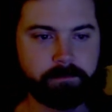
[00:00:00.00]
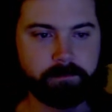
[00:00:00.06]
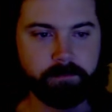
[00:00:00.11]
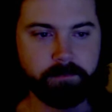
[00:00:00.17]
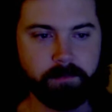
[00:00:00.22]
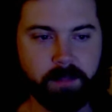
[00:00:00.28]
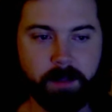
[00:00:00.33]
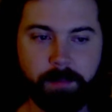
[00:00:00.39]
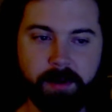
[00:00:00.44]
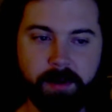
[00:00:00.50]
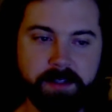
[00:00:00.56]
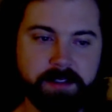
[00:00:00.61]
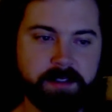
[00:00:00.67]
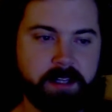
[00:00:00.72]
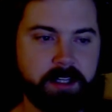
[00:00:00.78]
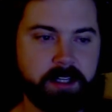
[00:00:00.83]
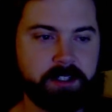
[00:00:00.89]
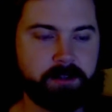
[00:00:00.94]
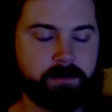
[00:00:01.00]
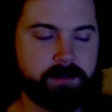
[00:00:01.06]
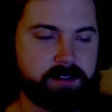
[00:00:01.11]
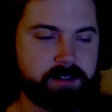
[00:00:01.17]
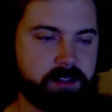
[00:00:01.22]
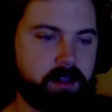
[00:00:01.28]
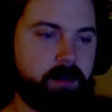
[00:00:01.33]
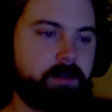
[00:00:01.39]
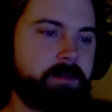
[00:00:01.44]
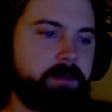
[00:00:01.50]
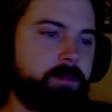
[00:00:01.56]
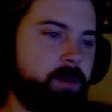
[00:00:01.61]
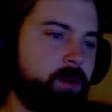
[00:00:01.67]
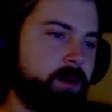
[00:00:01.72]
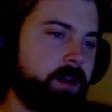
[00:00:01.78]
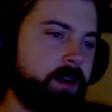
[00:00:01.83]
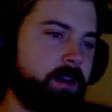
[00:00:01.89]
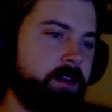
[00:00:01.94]
The presentation was slow and
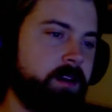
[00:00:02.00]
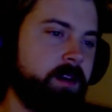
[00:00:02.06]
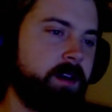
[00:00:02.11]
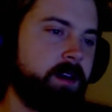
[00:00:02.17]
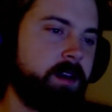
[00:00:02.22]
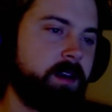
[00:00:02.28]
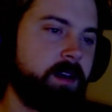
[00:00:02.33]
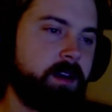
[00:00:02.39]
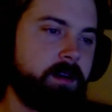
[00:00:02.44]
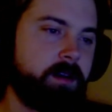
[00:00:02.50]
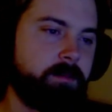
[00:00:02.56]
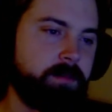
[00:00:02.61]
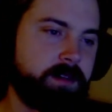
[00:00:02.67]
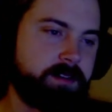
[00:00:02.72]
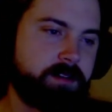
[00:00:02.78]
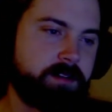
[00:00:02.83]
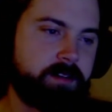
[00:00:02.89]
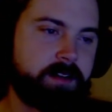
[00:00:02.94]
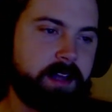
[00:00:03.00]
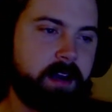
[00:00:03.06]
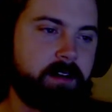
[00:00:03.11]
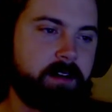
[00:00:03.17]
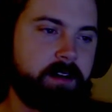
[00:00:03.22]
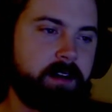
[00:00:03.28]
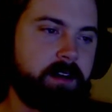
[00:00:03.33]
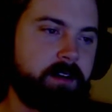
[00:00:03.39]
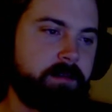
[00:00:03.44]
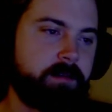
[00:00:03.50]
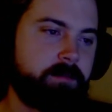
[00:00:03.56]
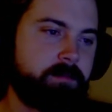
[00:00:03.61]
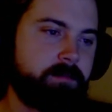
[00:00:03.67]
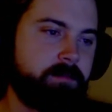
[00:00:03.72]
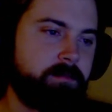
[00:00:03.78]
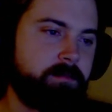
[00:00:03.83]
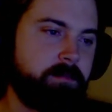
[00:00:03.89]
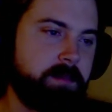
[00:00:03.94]
boring. Mr. Dowding and
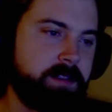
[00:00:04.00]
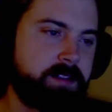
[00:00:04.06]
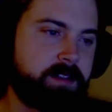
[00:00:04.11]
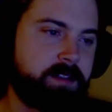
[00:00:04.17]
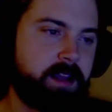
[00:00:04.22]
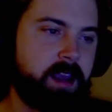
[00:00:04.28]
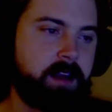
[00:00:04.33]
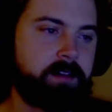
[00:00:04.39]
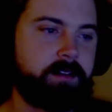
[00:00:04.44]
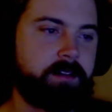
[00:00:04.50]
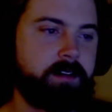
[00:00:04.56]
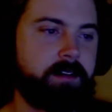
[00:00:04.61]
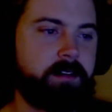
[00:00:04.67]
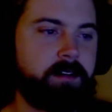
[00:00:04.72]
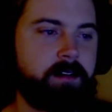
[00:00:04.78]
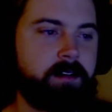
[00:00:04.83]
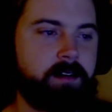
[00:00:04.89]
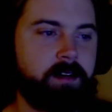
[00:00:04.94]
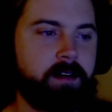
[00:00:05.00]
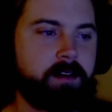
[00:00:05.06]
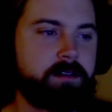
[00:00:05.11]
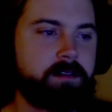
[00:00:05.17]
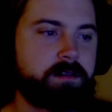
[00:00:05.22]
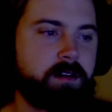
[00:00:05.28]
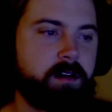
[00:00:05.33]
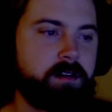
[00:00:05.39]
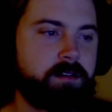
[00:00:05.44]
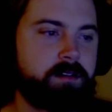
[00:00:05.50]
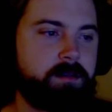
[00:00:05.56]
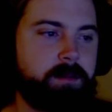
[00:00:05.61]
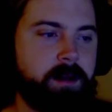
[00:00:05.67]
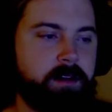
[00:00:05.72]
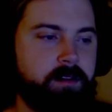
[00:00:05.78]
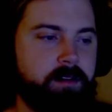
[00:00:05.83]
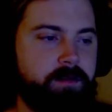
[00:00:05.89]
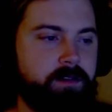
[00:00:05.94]
Miss Scanlon talked
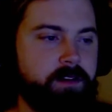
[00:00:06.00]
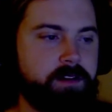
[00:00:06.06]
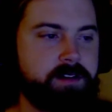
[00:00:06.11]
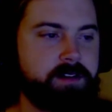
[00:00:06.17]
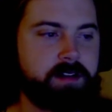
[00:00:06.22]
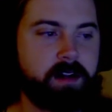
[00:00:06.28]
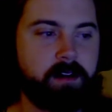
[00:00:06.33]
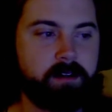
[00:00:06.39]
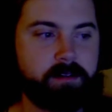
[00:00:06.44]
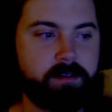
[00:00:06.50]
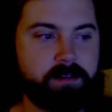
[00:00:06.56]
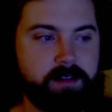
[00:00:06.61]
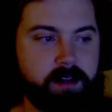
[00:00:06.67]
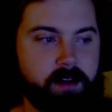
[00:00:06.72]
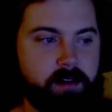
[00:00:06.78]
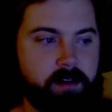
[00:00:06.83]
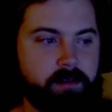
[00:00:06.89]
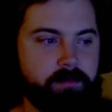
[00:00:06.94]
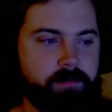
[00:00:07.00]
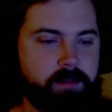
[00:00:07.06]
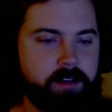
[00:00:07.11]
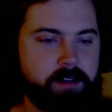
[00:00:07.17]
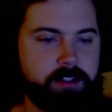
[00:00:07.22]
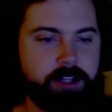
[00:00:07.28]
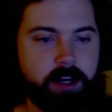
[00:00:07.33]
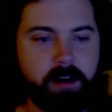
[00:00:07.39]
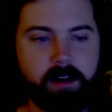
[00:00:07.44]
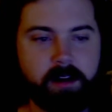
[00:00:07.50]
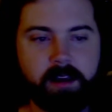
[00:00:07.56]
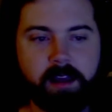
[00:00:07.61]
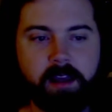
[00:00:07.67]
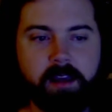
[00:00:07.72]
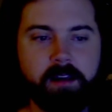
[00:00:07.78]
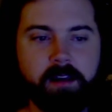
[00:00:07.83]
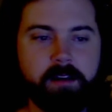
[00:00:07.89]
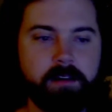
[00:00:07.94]
about the first settlers here, the
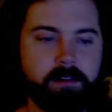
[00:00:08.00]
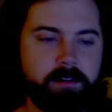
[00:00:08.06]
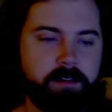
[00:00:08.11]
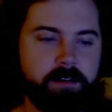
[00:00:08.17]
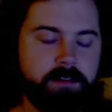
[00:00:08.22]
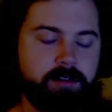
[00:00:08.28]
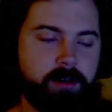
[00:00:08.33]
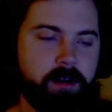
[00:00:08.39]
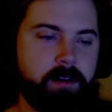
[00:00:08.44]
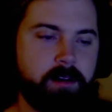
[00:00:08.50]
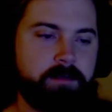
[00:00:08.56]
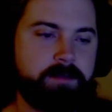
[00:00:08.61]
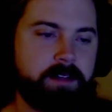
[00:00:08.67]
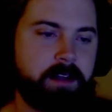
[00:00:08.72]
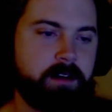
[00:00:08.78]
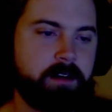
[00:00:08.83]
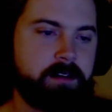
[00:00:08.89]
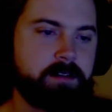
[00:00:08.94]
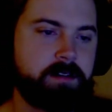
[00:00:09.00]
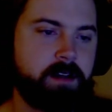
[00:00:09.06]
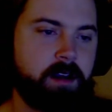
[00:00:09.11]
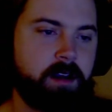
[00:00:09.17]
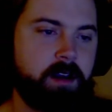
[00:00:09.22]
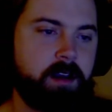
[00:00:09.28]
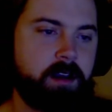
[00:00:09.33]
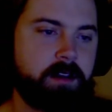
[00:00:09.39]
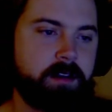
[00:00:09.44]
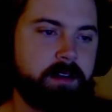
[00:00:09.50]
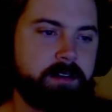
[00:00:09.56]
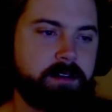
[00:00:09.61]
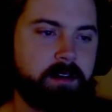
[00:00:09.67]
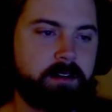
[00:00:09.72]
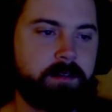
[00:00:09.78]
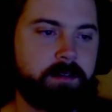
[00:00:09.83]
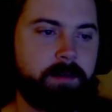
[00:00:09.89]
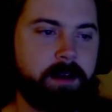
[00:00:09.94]
Cherokee, and the Trail of Tears. They
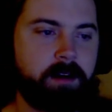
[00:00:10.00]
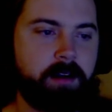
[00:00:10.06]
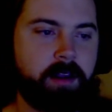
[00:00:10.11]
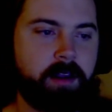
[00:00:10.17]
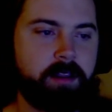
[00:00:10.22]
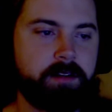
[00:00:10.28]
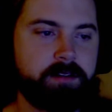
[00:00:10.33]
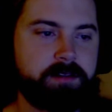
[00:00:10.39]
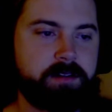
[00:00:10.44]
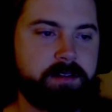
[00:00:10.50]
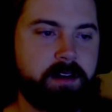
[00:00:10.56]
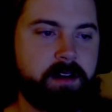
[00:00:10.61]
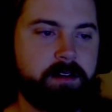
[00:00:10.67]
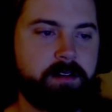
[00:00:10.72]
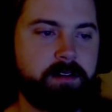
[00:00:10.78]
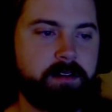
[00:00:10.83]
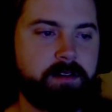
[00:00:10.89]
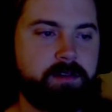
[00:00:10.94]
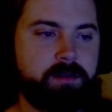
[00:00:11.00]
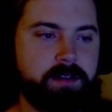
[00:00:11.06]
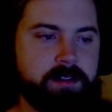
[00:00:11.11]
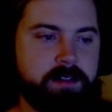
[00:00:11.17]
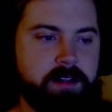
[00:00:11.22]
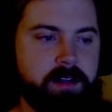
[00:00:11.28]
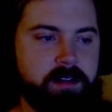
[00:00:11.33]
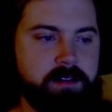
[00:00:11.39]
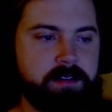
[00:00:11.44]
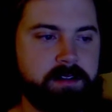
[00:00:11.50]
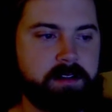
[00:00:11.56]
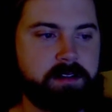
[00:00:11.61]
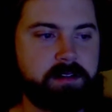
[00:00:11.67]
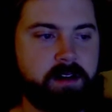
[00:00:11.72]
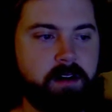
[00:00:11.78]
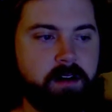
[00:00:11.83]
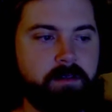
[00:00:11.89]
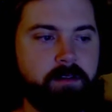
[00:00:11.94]
talked about Alexander Drisking's
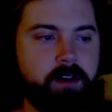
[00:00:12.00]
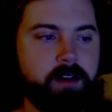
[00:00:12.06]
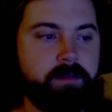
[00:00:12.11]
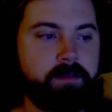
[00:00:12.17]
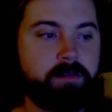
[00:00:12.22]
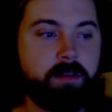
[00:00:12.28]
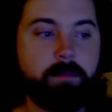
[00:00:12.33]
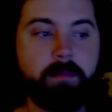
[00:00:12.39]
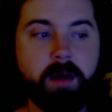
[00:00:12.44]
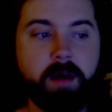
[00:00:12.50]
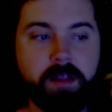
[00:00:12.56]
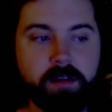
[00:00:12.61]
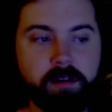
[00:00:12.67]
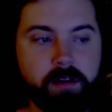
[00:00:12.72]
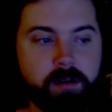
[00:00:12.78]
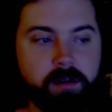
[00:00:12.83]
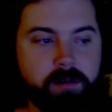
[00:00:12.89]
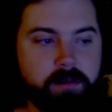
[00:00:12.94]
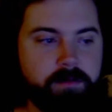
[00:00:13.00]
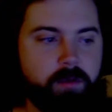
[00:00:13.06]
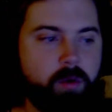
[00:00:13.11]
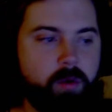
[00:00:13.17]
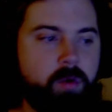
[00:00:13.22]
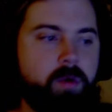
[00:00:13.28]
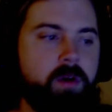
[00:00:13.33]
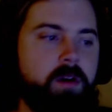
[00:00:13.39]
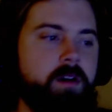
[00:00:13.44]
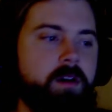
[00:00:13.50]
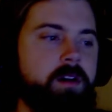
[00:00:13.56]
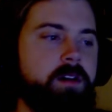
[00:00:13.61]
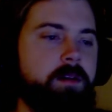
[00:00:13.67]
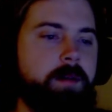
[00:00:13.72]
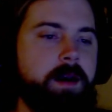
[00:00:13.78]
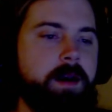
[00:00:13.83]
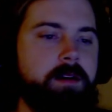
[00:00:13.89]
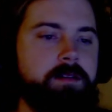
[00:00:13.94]
discovery of the mother lode of ore in the
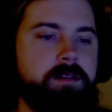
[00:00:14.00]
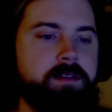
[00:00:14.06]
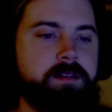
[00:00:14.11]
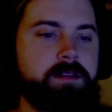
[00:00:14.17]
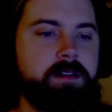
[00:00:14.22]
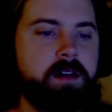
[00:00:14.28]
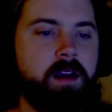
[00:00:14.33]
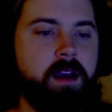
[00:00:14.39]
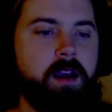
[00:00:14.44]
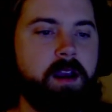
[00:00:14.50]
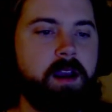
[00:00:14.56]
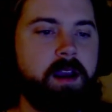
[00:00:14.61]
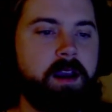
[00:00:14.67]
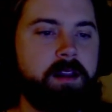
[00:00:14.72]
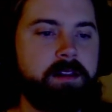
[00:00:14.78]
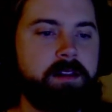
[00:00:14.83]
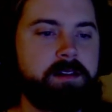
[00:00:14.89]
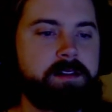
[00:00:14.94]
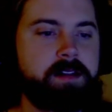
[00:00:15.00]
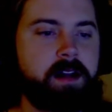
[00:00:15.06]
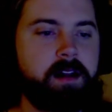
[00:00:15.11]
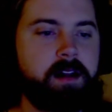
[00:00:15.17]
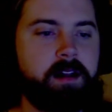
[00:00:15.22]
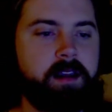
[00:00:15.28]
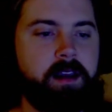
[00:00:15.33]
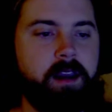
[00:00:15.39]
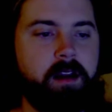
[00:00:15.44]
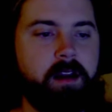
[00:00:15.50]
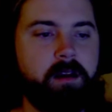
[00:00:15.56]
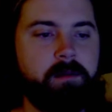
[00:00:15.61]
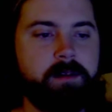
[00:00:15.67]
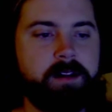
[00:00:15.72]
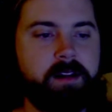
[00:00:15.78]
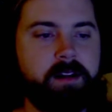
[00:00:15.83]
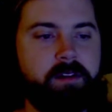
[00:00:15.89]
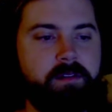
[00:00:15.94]
mountains, and the settling here
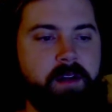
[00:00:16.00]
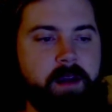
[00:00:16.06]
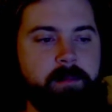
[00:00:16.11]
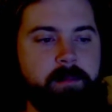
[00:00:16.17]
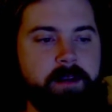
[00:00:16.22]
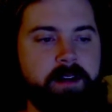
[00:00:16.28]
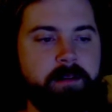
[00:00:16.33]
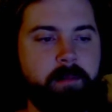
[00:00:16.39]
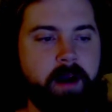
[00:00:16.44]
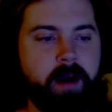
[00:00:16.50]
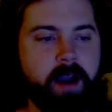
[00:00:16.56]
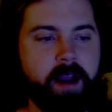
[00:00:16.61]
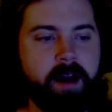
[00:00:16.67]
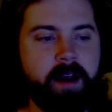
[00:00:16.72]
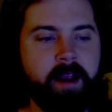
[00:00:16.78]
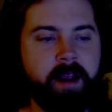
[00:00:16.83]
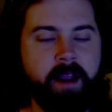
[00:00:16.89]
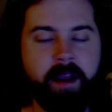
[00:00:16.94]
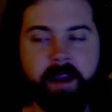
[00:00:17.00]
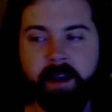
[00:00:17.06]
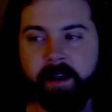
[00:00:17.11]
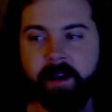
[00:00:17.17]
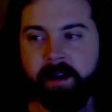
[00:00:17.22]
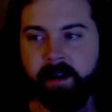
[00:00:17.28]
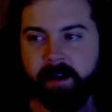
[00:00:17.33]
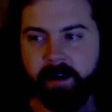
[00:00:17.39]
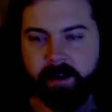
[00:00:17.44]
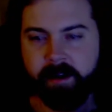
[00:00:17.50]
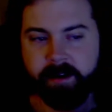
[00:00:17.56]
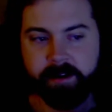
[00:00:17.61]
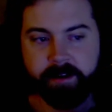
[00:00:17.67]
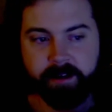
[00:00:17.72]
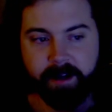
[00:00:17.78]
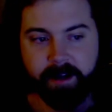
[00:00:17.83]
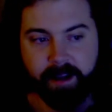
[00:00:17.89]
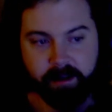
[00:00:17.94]
with his family to mine
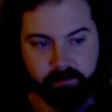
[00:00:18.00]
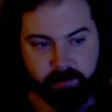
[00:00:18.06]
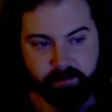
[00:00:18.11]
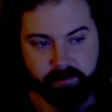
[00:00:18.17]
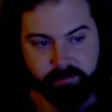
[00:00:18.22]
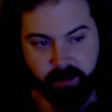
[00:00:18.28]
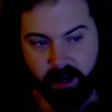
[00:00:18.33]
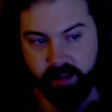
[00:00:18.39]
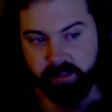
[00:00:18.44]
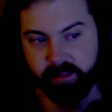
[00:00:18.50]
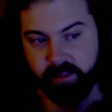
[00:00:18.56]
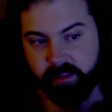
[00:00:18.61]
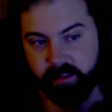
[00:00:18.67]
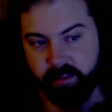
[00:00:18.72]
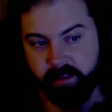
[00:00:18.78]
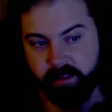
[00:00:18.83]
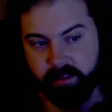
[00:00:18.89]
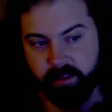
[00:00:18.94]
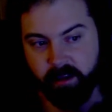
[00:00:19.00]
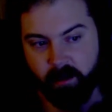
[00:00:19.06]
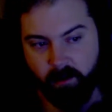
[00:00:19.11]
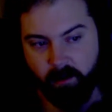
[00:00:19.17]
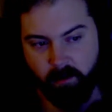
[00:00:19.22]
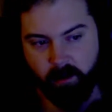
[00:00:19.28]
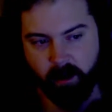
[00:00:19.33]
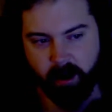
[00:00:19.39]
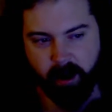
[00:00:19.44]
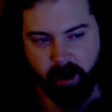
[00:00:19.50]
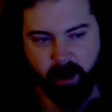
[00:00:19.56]
and refine the ore.